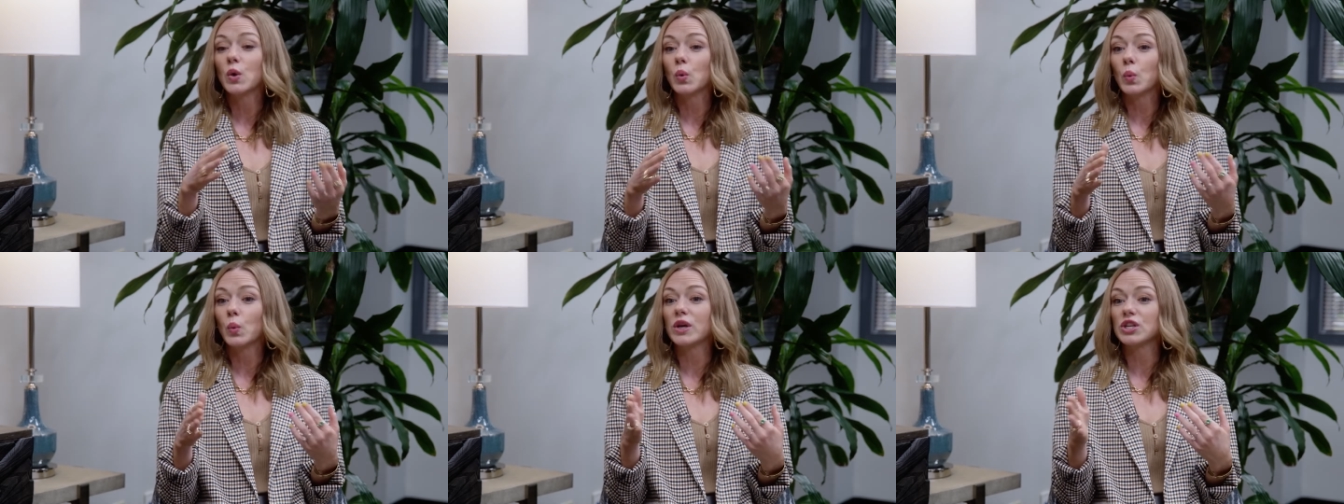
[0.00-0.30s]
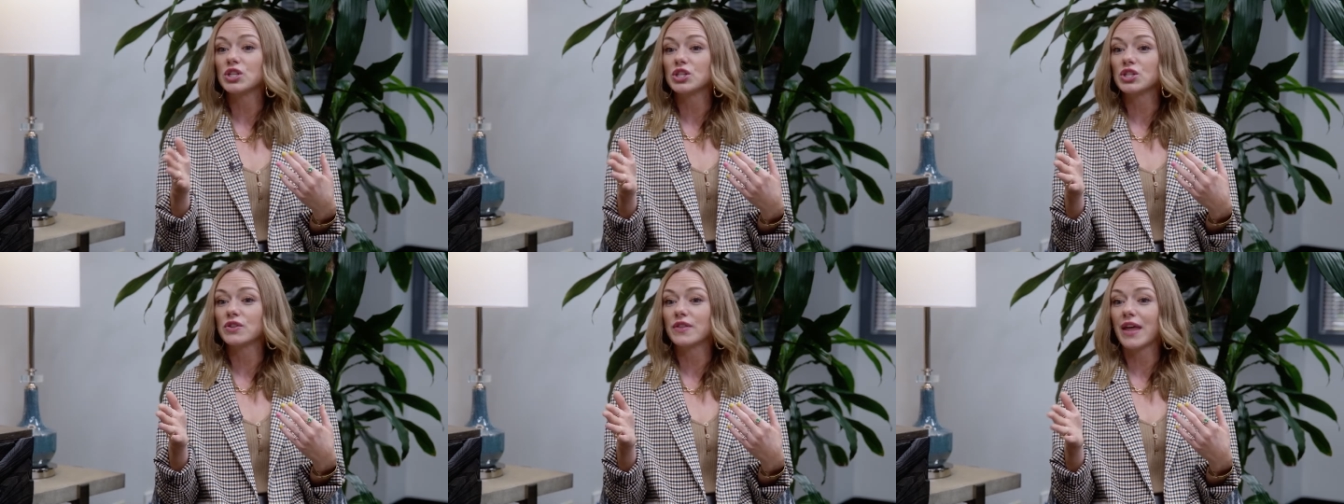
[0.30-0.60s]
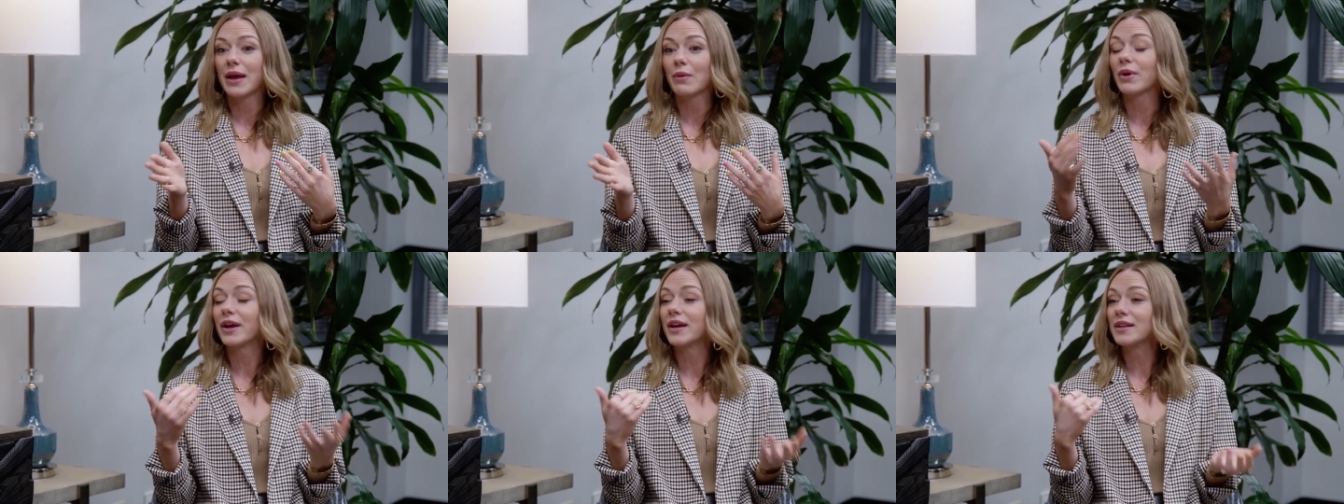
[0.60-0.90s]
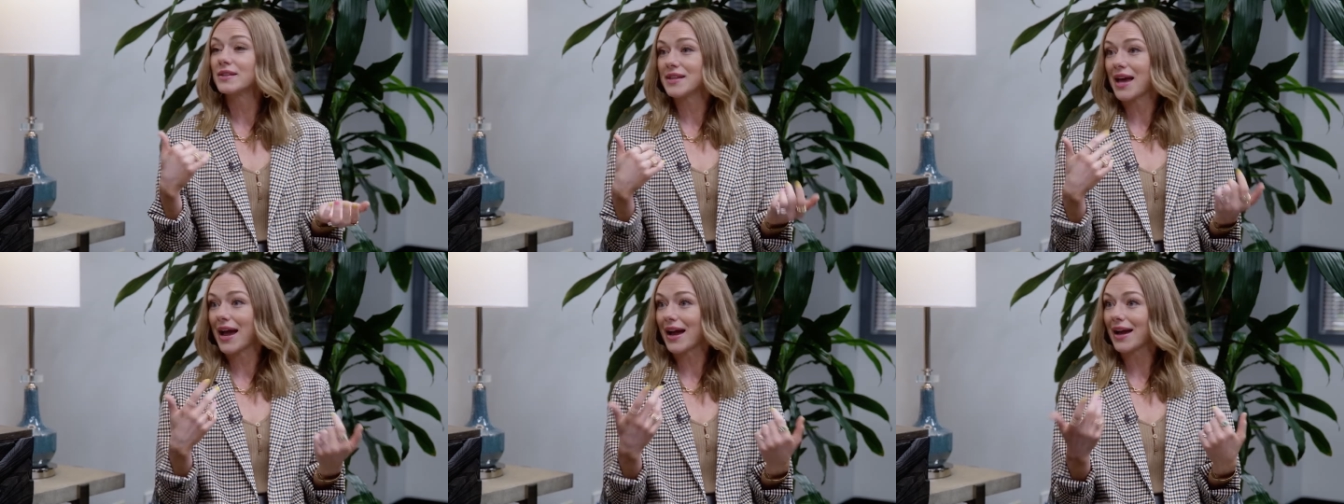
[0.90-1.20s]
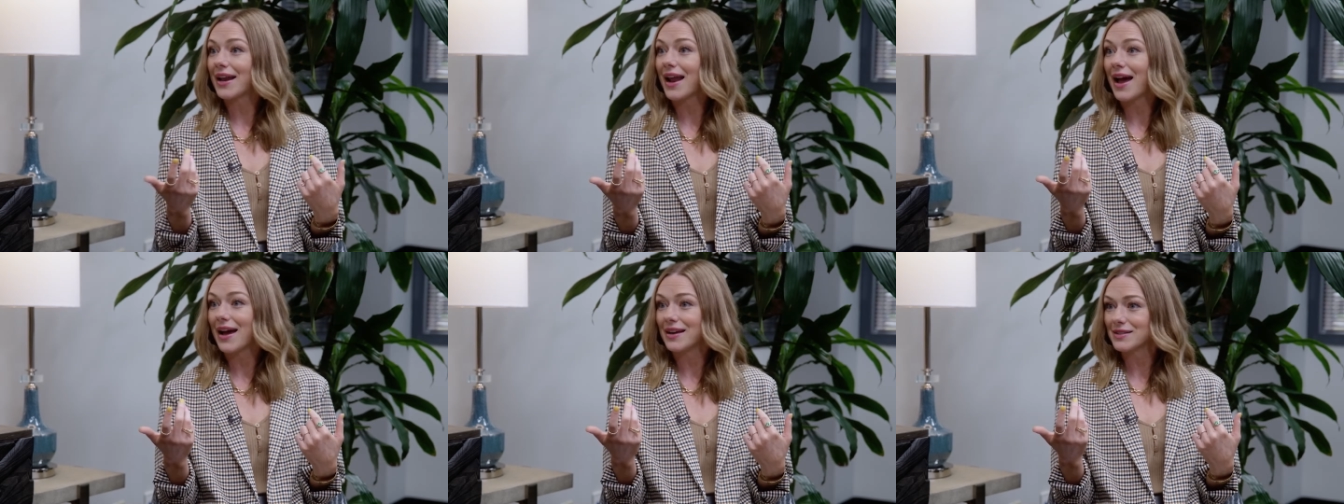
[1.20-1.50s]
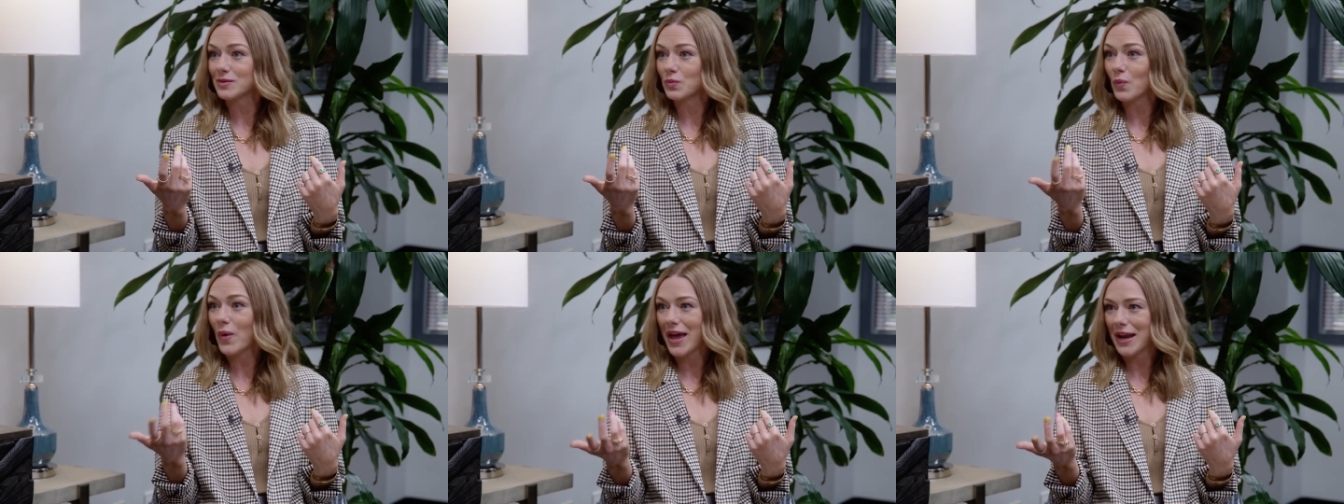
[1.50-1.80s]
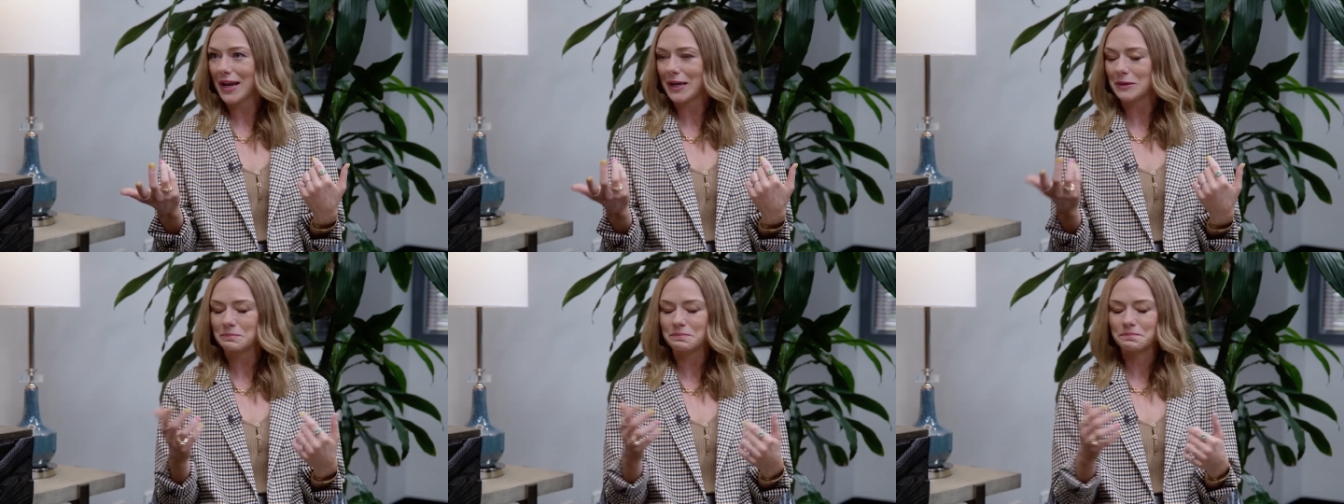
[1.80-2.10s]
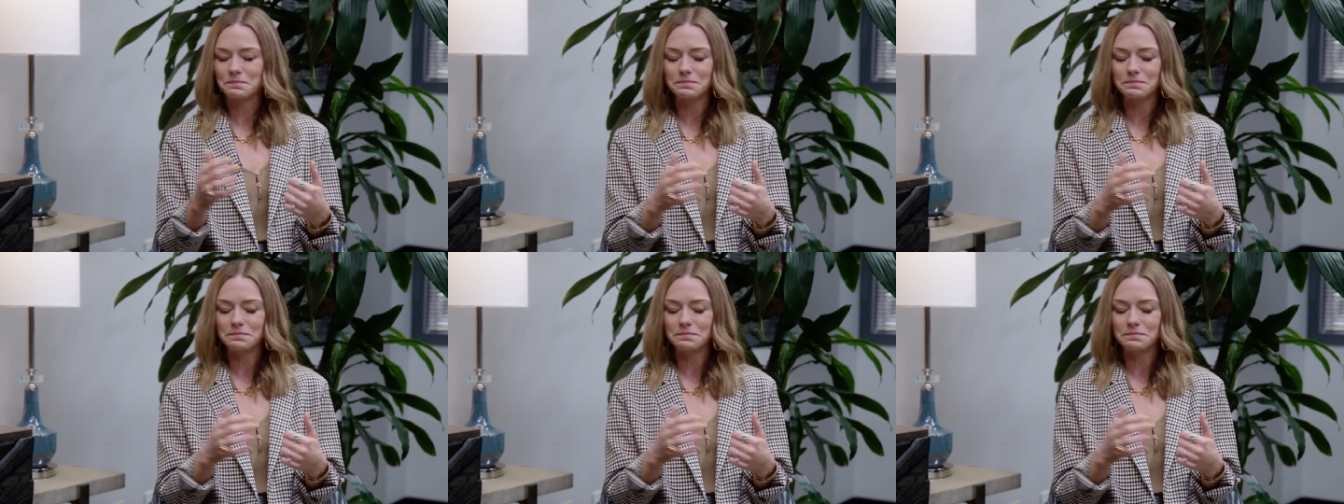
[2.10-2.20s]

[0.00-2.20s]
which they were in Zach and I's wedding.